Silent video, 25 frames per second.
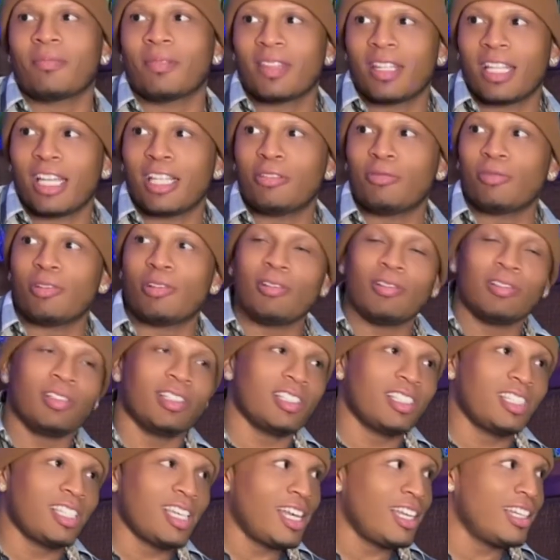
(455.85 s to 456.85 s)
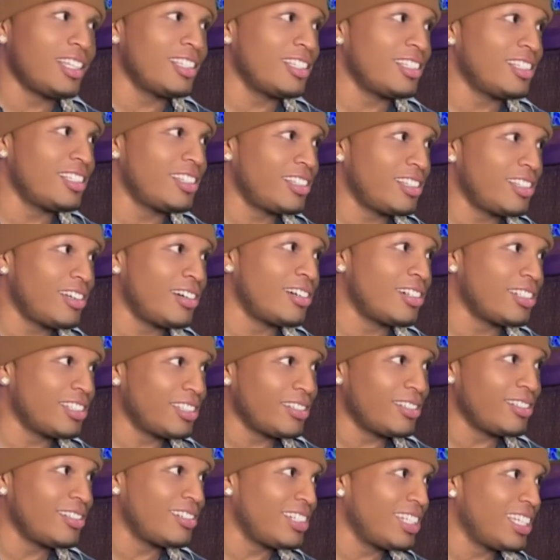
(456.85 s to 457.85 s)
that's where all the challenges starts,
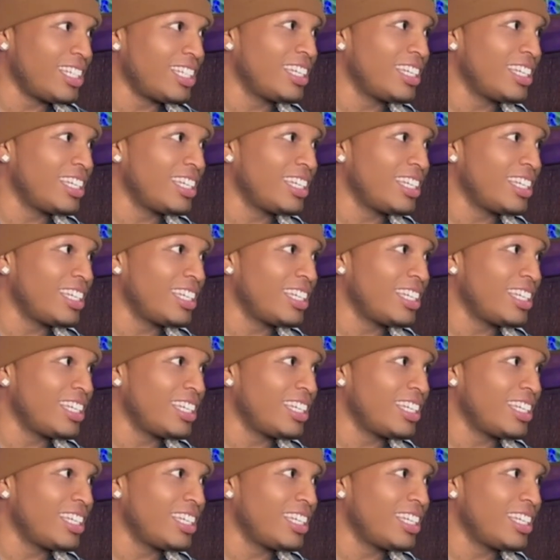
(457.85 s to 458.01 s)
Like